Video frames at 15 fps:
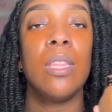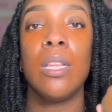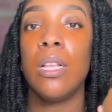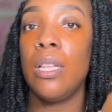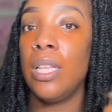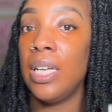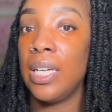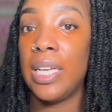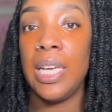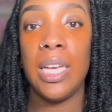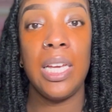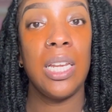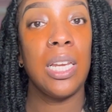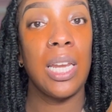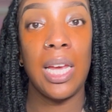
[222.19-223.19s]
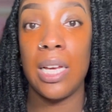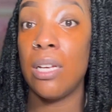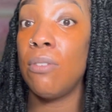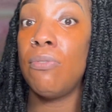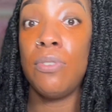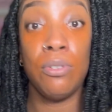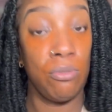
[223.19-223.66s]
looking like
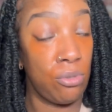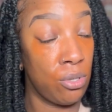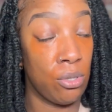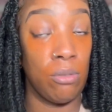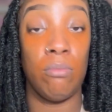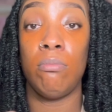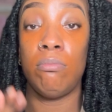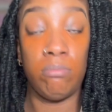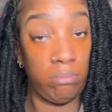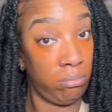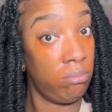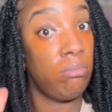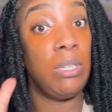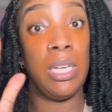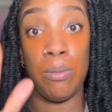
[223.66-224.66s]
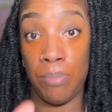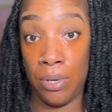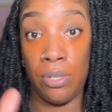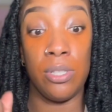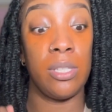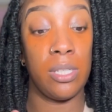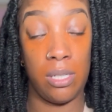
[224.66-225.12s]
a filter in
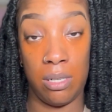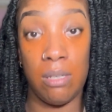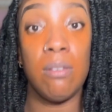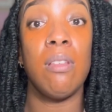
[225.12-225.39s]
person.